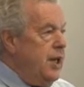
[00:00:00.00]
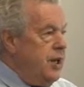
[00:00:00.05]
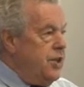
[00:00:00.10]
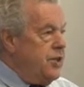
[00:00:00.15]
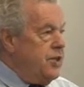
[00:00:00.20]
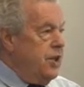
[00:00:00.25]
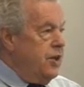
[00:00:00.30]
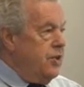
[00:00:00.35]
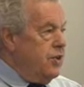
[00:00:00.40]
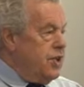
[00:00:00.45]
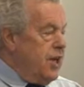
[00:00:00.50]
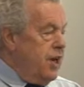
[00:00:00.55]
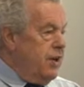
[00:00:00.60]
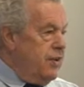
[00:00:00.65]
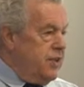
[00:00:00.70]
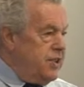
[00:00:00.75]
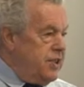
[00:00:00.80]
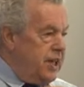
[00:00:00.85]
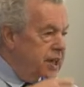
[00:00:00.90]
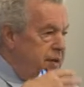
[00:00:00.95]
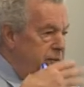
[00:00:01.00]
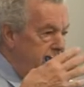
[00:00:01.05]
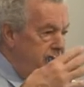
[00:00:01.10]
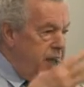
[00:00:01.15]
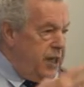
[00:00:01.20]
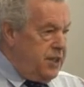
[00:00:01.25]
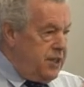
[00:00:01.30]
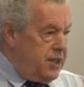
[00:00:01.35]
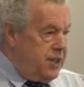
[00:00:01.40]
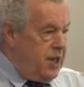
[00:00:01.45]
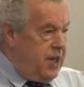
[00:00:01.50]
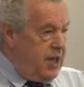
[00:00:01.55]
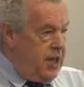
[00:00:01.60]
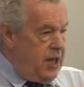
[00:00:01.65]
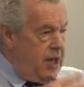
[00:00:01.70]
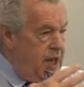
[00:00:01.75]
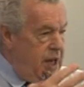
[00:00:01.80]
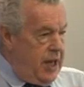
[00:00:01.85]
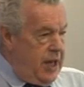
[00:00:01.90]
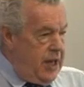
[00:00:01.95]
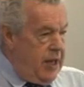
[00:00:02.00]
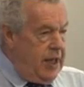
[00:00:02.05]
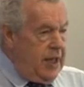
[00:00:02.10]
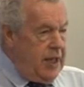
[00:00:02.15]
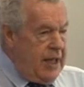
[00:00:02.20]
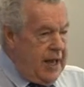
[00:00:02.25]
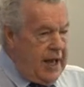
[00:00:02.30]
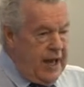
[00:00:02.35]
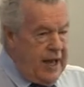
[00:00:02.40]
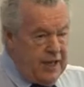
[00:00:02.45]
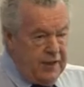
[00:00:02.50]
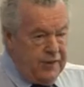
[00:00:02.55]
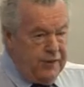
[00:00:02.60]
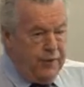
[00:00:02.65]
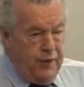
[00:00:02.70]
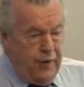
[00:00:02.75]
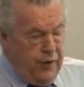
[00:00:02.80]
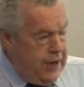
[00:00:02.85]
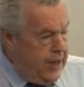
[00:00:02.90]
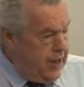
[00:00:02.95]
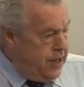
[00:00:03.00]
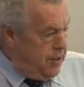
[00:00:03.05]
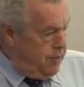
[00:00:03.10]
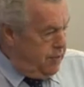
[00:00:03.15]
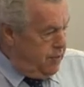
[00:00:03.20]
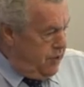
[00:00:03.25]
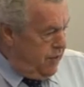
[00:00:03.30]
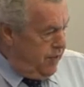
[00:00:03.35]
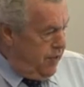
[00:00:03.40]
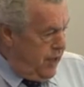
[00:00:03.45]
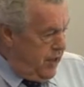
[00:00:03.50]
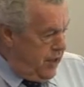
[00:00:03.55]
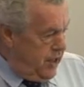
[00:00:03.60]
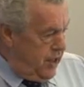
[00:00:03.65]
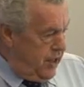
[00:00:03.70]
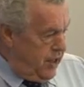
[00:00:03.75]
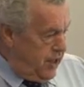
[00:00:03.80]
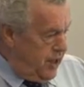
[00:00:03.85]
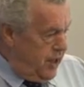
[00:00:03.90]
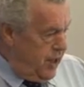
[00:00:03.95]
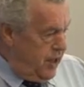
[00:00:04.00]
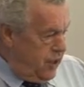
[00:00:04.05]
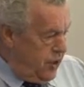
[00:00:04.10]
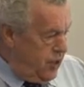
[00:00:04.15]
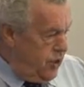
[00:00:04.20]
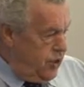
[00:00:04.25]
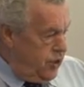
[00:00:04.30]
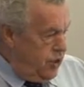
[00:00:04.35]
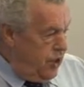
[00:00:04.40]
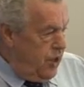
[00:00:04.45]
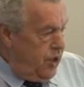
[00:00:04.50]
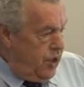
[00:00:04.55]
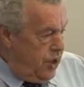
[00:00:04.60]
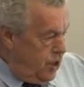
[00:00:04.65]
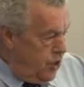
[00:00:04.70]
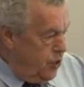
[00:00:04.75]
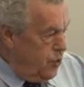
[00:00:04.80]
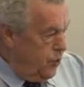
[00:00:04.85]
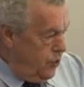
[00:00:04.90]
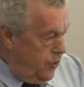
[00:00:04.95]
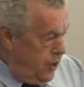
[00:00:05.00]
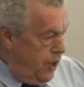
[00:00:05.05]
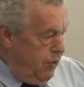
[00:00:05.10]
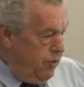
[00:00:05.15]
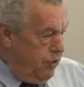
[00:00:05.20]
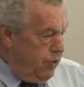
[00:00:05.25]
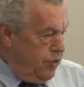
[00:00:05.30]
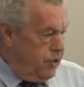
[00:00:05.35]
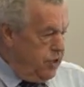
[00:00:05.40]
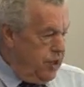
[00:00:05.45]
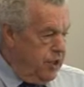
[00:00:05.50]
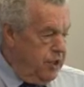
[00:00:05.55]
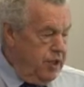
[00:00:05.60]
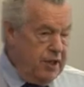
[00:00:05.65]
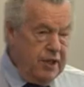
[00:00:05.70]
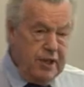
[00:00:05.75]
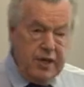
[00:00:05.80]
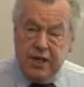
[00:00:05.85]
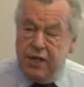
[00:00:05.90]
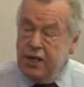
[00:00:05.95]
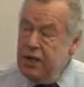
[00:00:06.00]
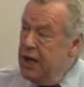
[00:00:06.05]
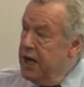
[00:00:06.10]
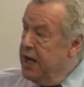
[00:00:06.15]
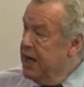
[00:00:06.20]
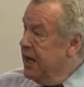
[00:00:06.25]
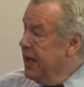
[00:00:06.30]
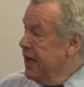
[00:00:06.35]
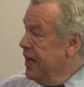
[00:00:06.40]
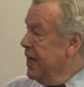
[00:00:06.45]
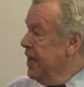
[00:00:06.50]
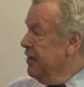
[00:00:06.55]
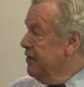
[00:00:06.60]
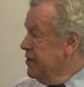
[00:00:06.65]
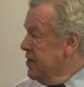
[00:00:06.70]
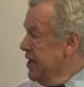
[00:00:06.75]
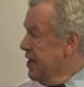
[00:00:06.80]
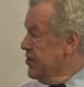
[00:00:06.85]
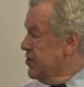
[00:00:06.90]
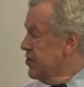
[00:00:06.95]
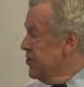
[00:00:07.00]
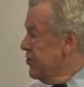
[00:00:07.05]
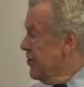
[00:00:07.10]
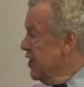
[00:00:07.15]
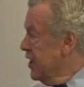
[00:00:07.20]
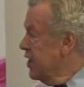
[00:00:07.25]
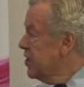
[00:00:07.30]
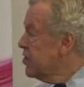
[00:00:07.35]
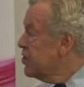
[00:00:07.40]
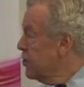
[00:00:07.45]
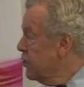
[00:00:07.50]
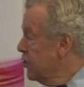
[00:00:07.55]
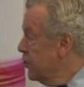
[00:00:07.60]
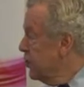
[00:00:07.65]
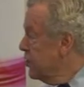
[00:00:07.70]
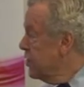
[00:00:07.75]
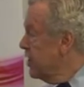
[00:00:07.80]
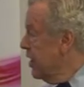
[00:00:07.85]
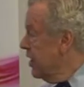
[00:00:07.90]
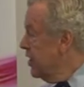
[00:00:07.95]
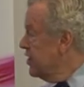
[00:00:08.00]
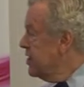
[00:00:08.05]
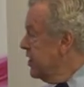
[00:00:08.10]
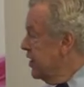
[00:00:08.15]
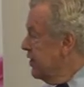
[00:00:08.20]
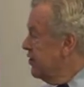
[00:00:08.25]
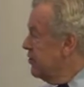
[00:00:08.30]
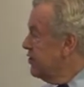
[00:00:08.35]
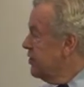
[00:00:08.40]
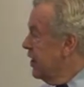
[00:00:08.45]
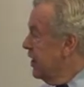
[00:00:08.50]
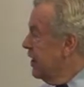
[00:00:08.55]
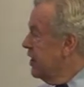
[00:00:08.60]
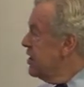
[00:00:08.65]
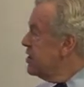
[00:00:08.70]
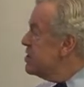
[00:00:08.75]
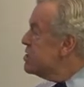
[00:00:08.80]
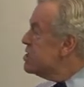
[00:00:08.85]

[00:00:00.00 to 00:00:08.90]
So tyrosine, when it has 4 atoms of iodine attached, is called thyroxine. If it has 3, it's called T3,